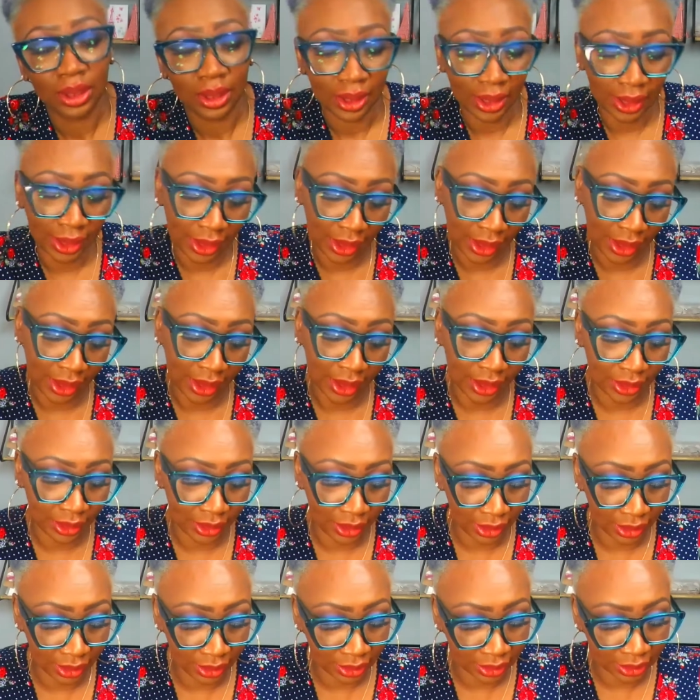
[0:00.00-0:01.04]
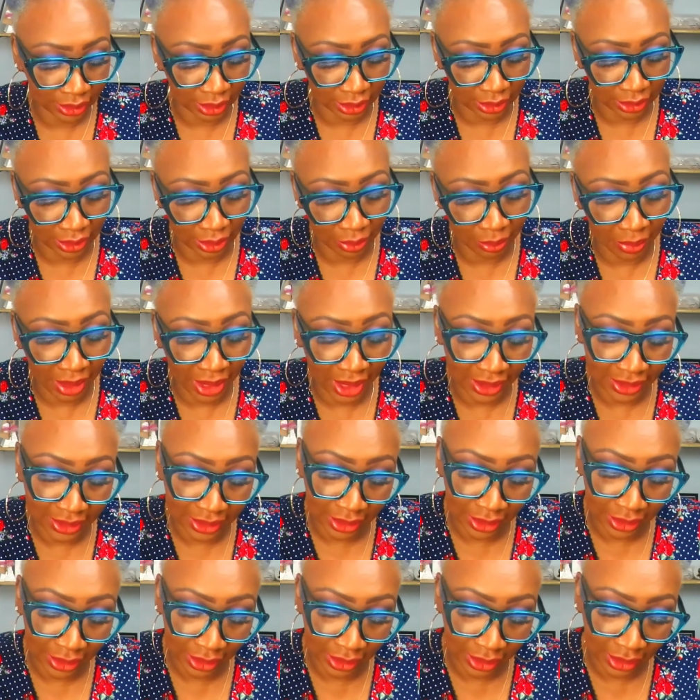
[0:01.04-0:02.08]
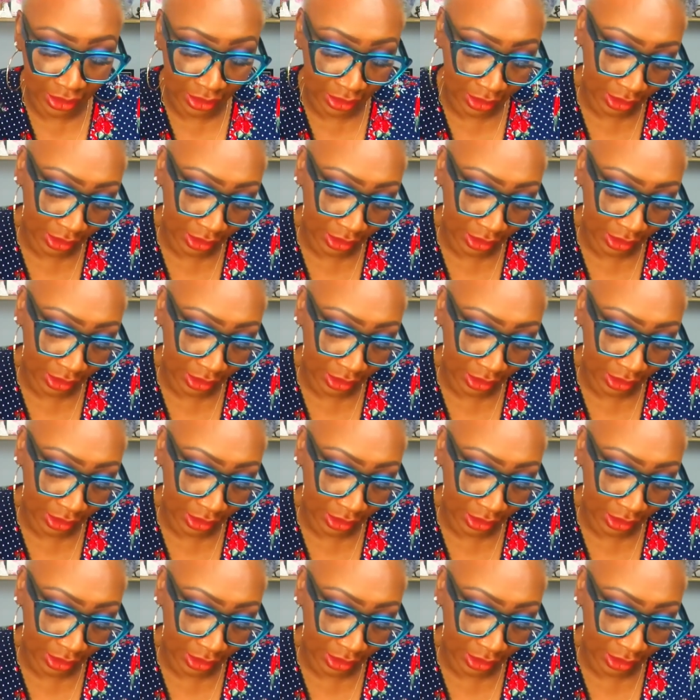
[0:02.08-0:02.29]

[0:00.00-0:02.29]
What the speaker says: And it's a lip mask, and it